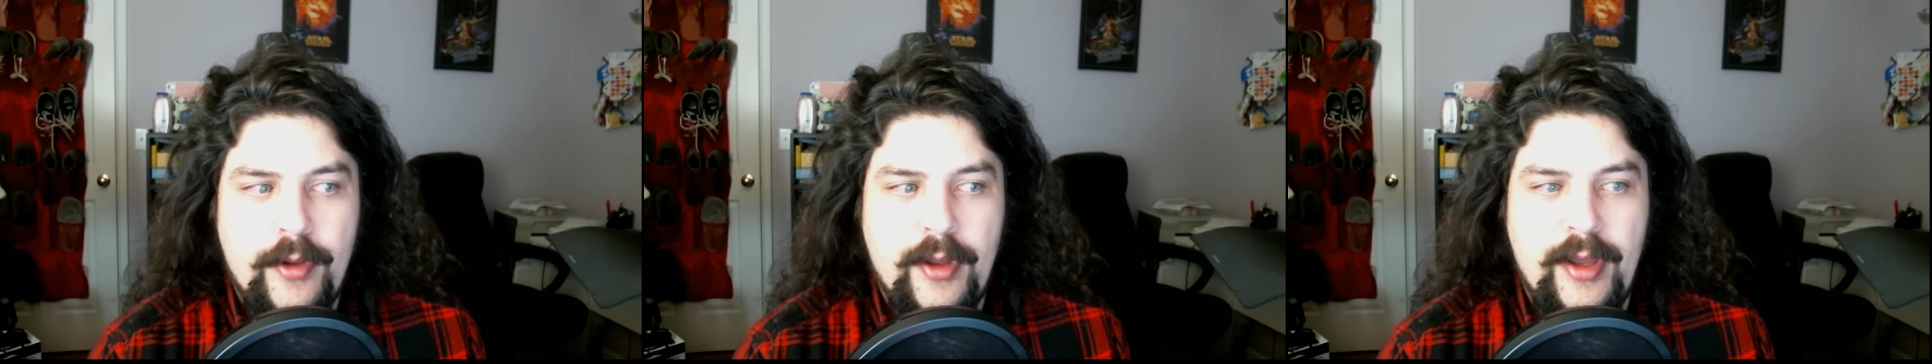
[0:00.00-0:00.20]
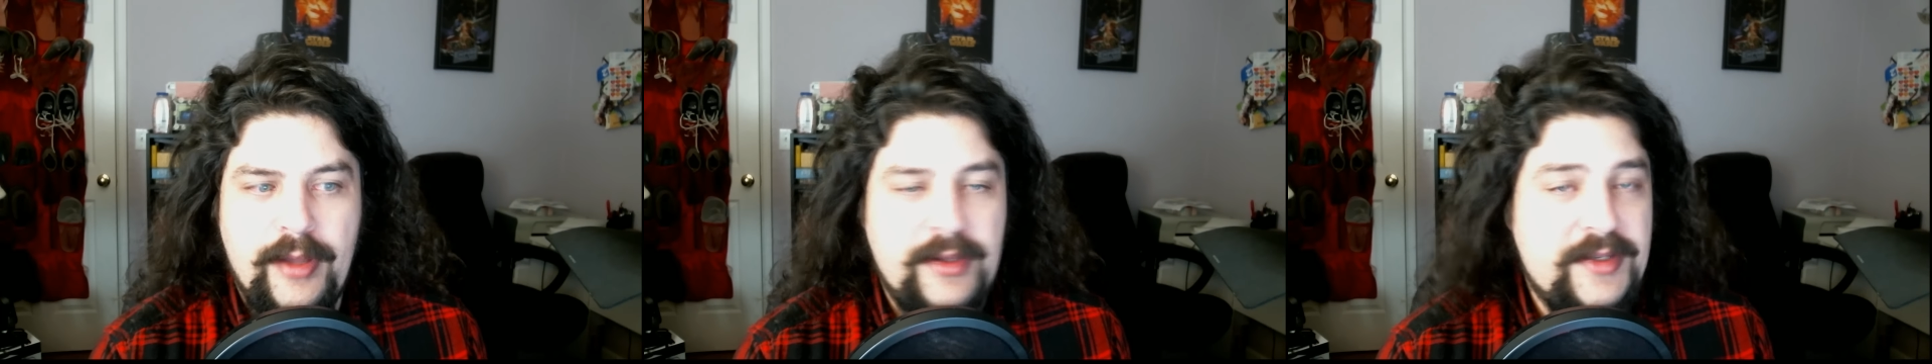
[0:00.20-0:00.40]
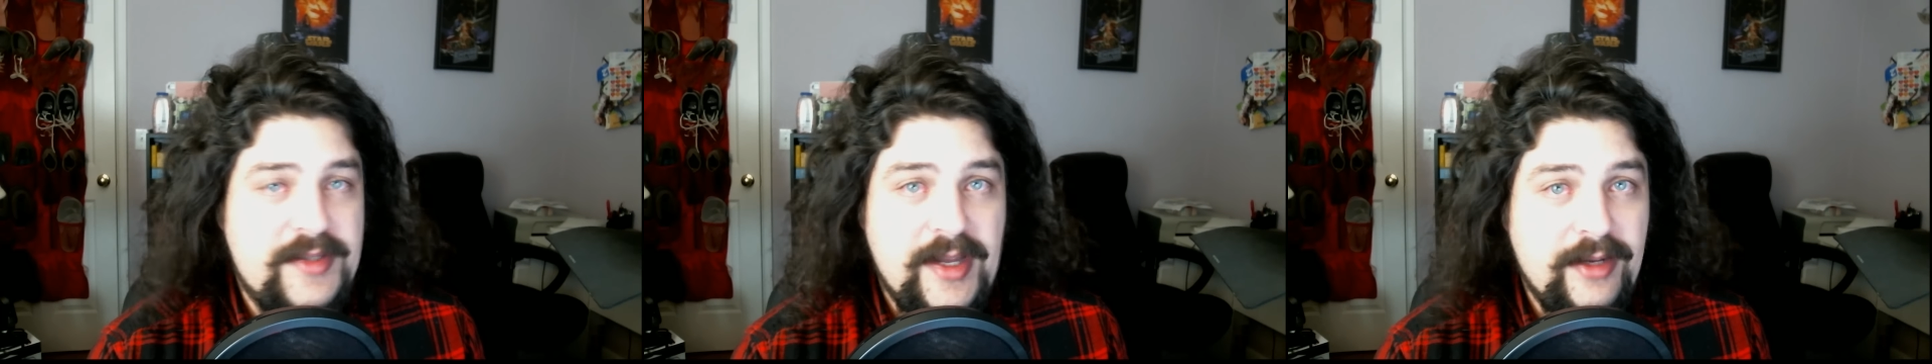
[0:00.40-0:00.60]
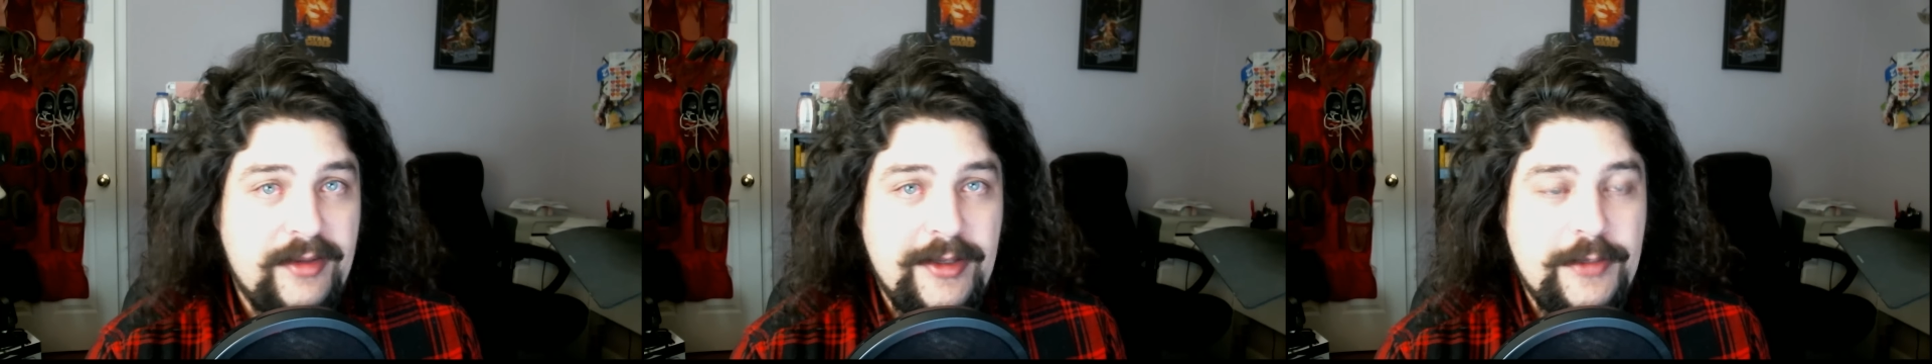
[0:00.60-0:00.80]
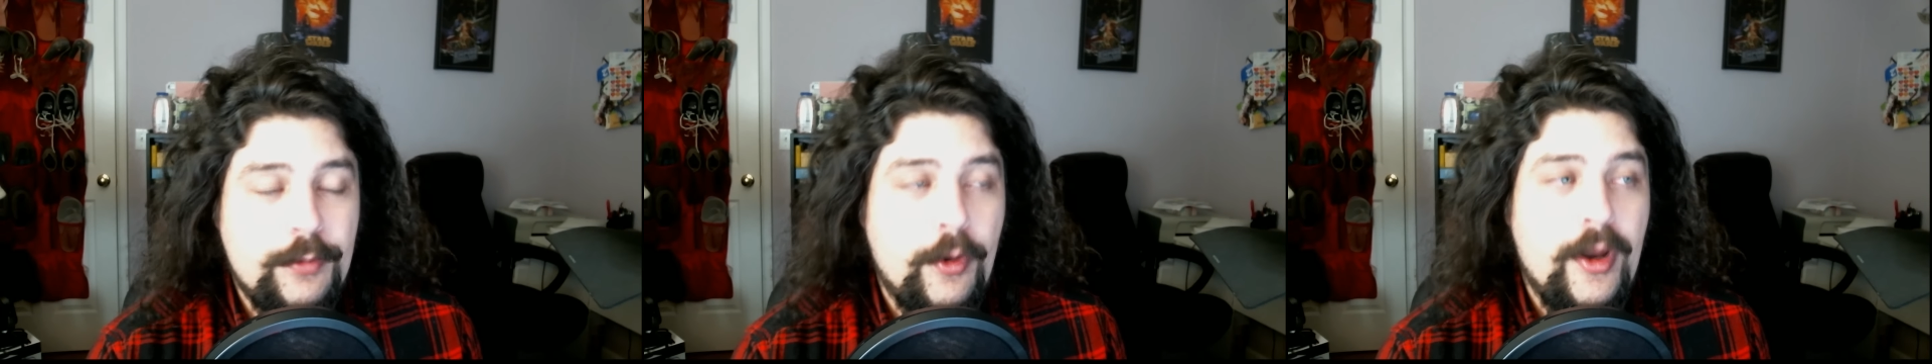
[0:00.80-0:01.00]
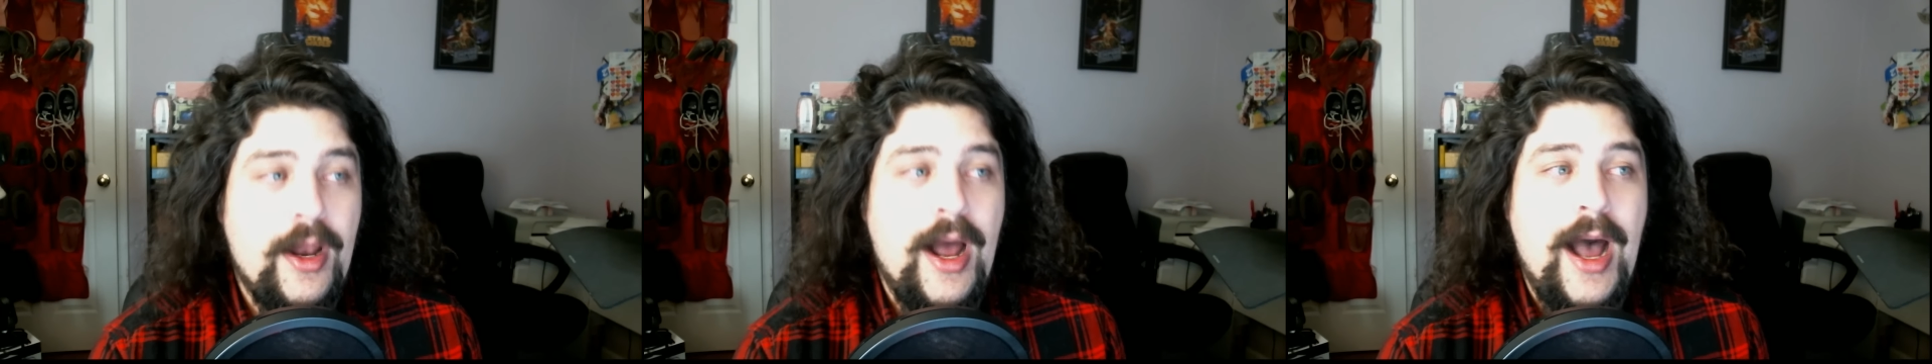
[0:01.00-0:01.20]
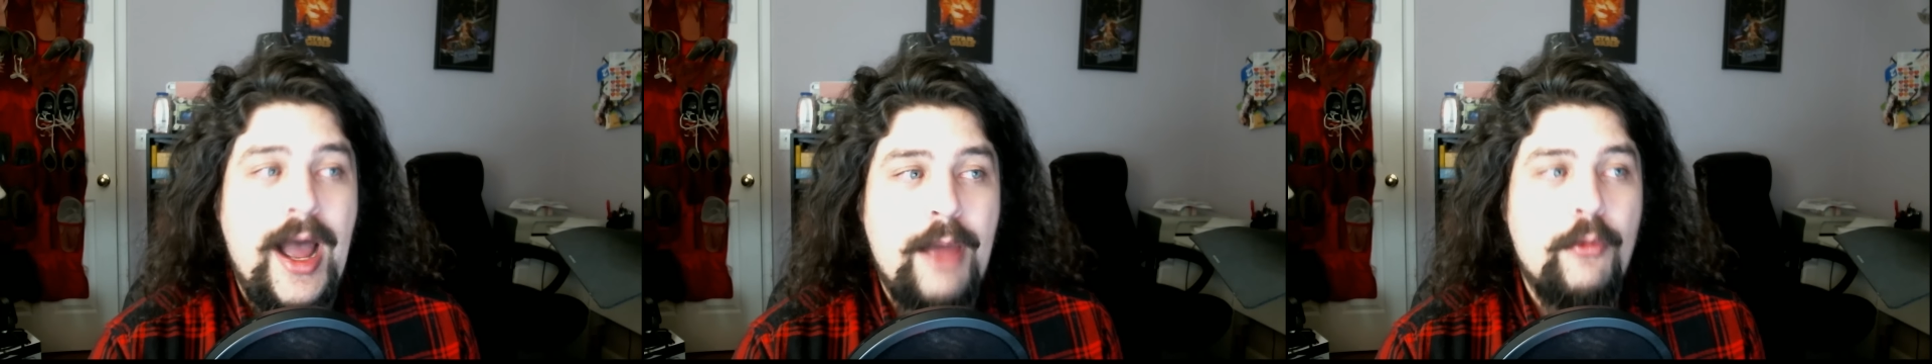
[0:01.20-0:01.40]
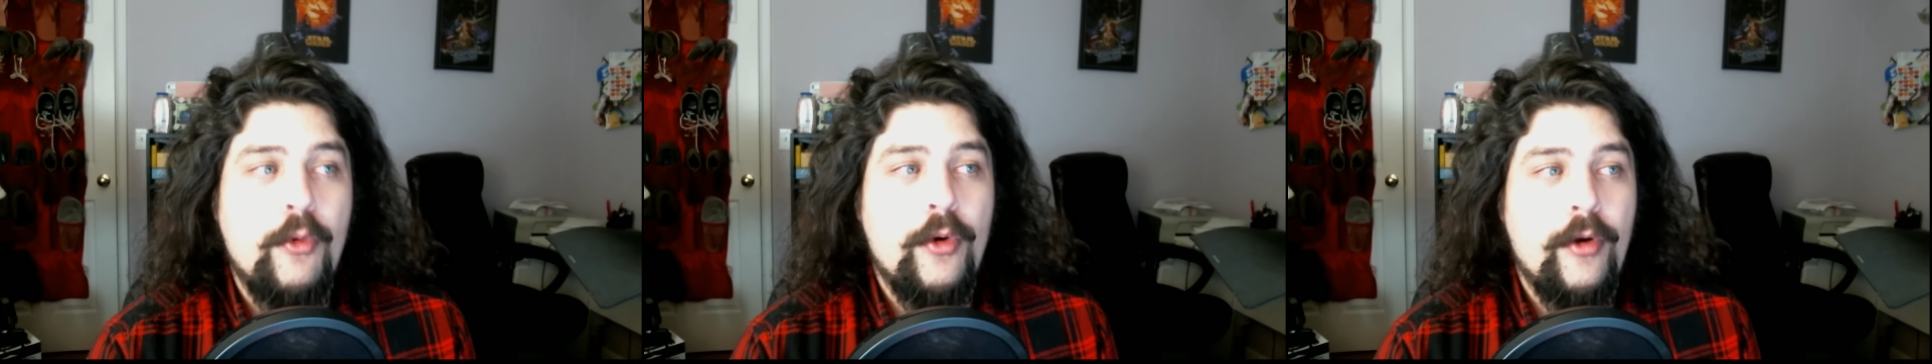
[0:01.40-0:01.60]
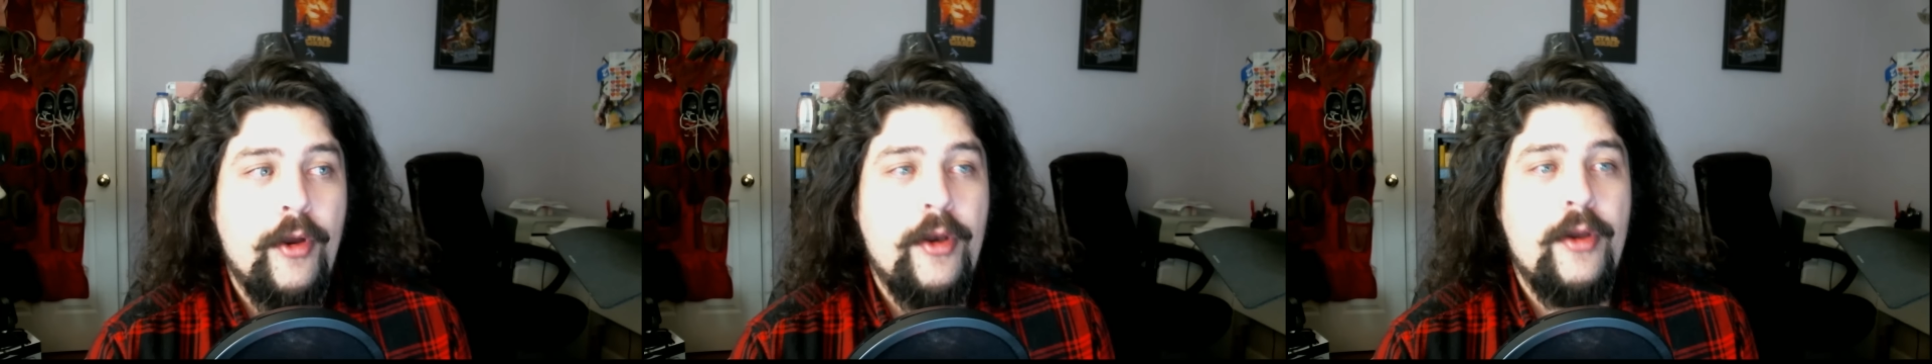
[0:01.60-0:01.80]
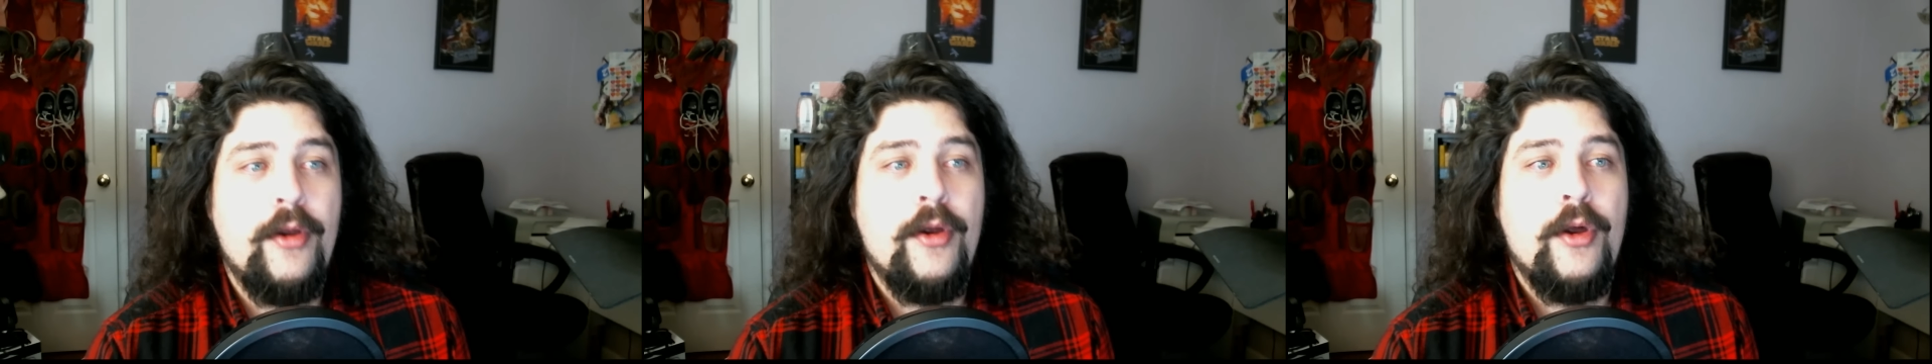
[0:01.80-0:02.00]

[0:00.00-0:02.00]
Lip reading: At least not at this point. I would